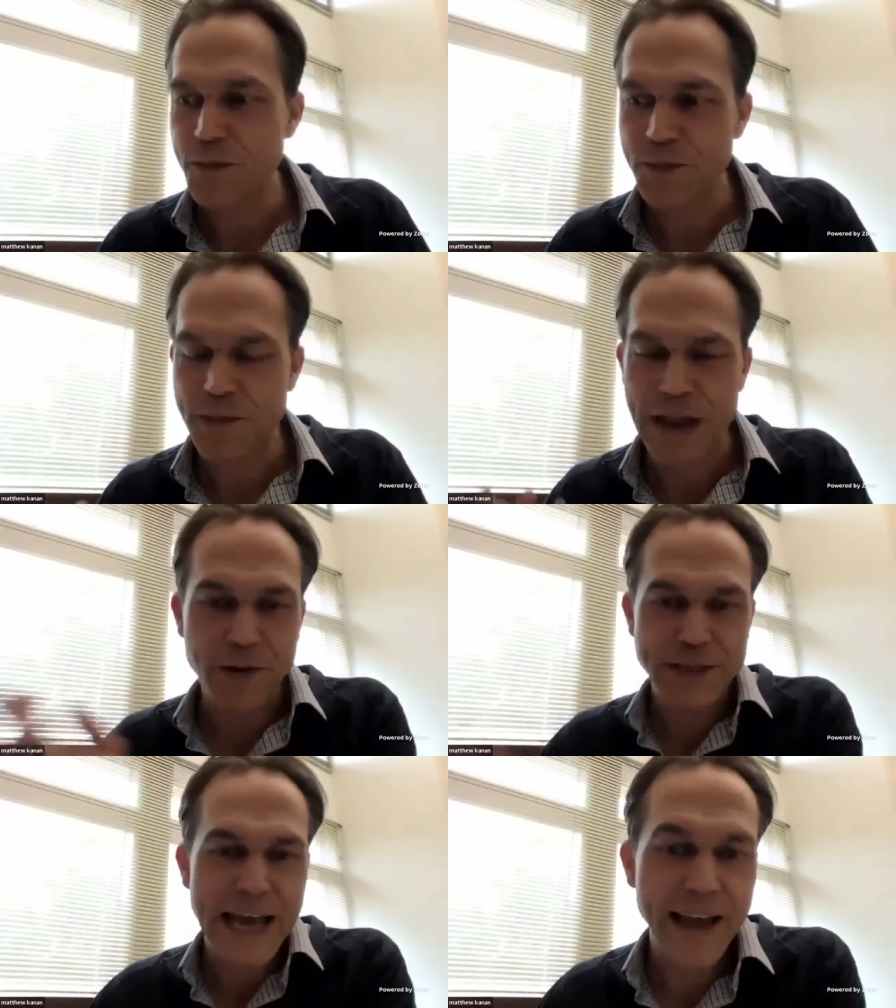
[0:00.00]

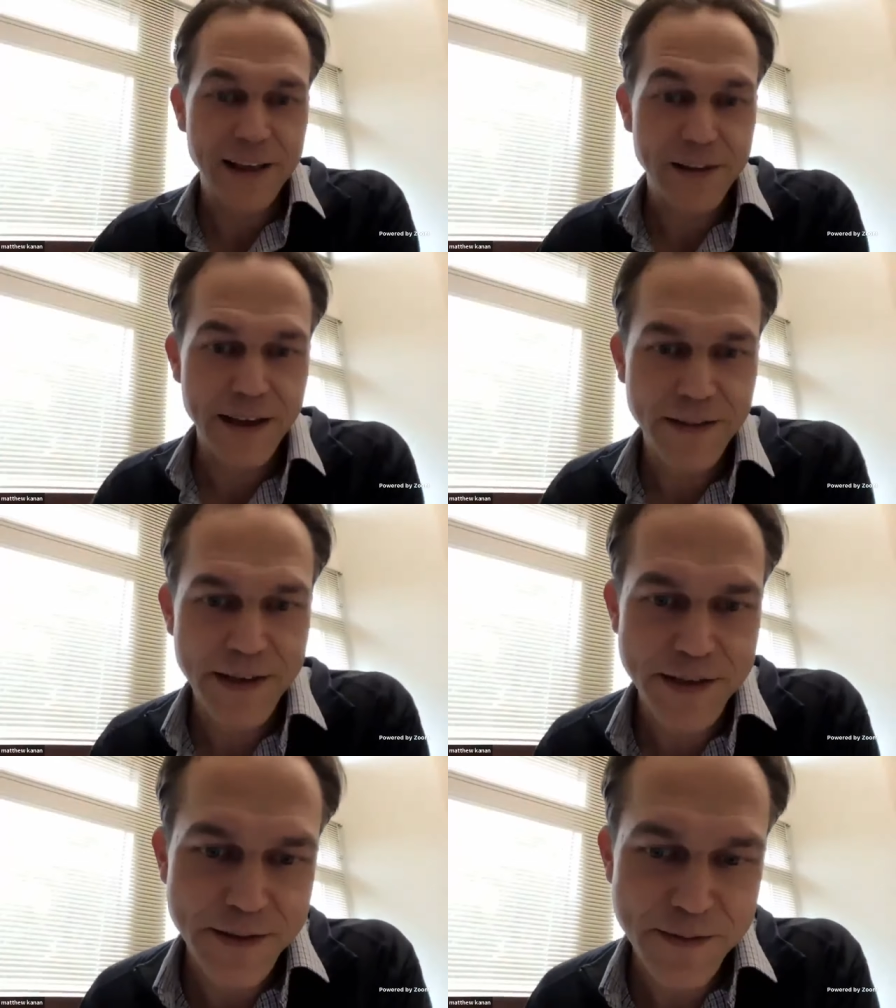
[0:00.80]
now tackling
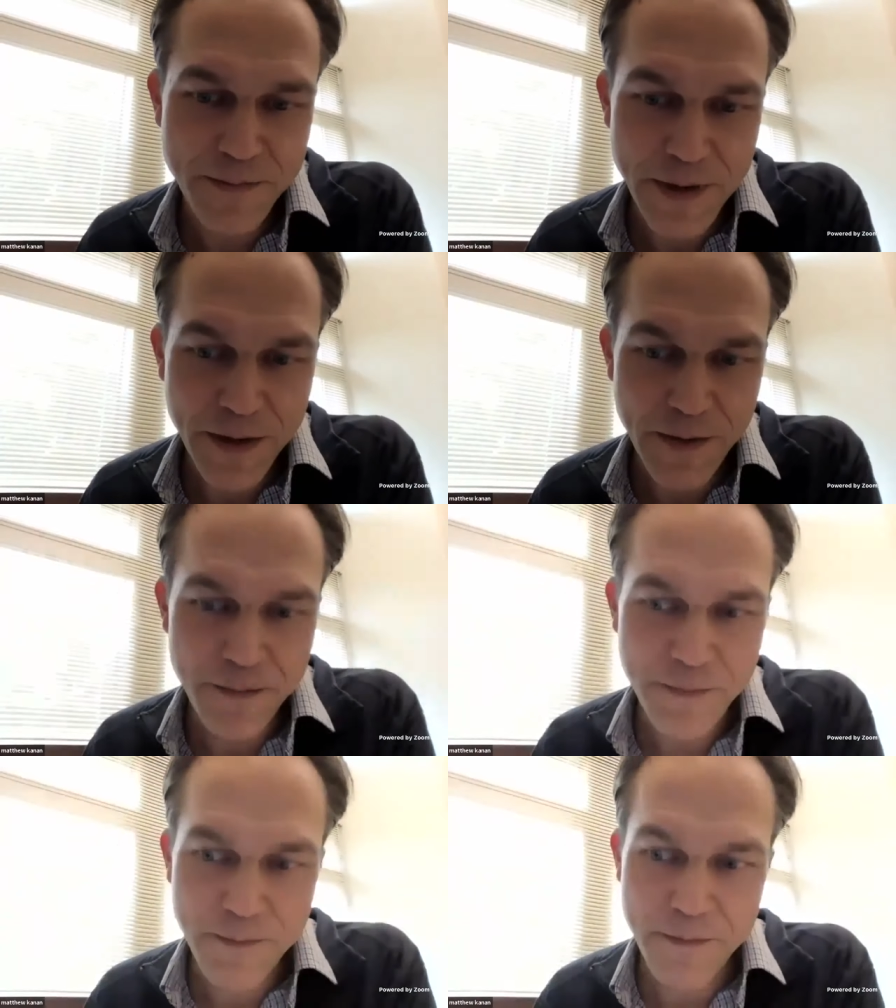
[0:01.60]
this you know
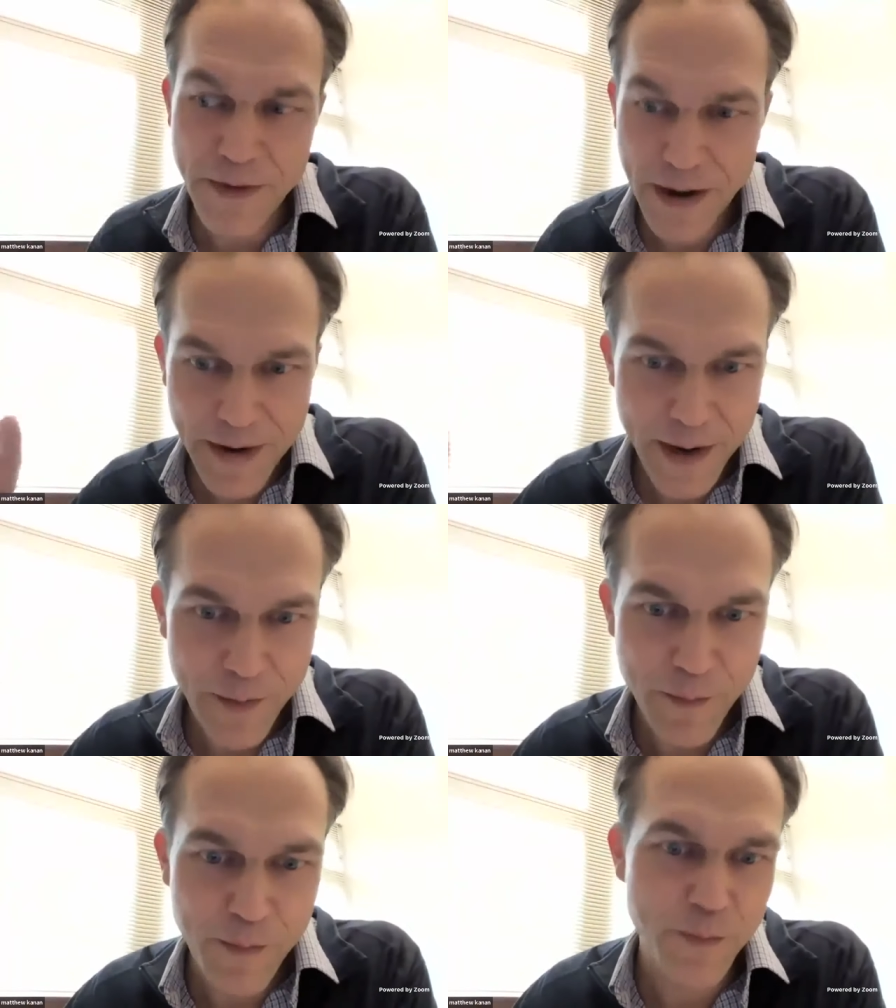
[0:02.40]
very